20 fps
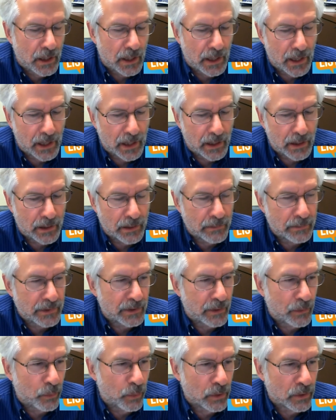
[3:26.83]
Um,
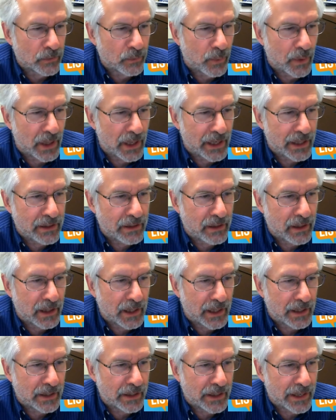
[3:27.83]
you know, worldwide,
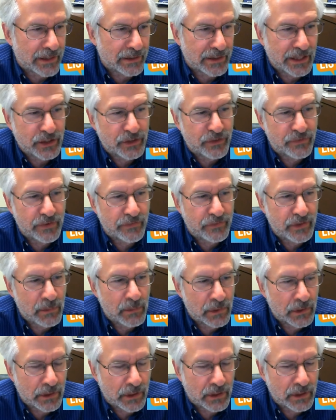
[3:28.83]
uh, at least 50
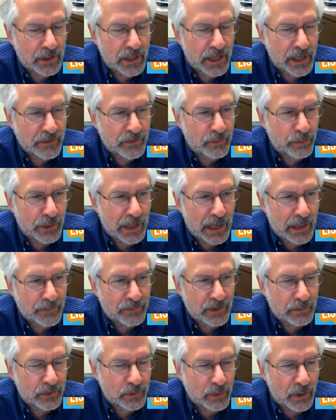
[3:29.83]
million deaths,
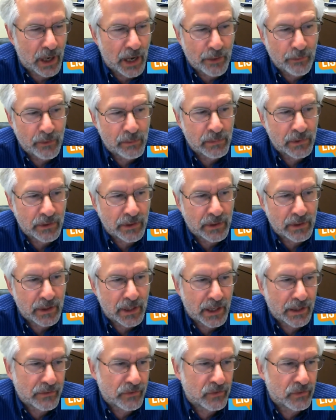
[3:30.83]
perhaps up to 100 million
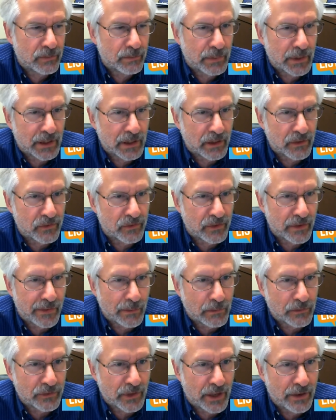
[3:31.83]
deaths, because uh,
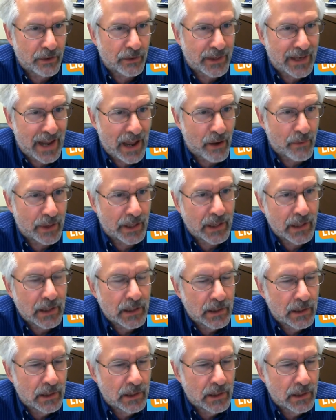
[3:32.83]
there was undercounting